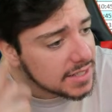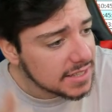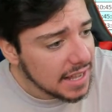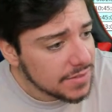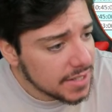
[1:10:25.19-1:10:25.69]
these
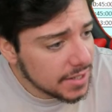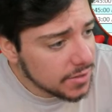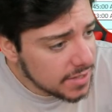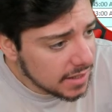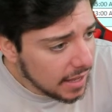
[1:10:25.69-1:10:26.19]
live
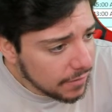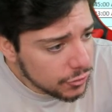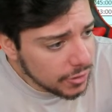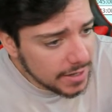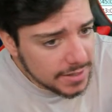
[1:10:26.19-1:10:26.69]
signals and live
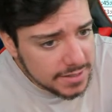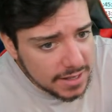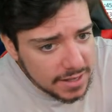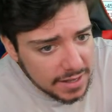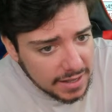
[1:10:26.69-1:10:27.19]
trades.
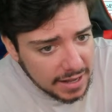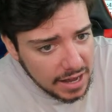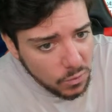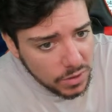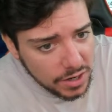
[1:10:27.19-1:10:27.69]

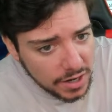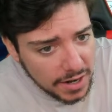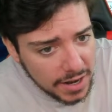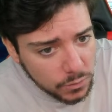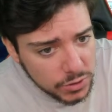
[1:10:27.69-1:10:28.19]
I went on a
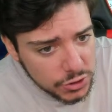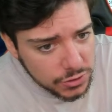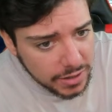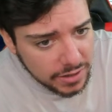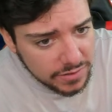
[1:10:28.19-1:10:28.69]
9-win
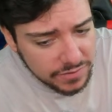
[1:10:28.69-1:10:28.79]
streak.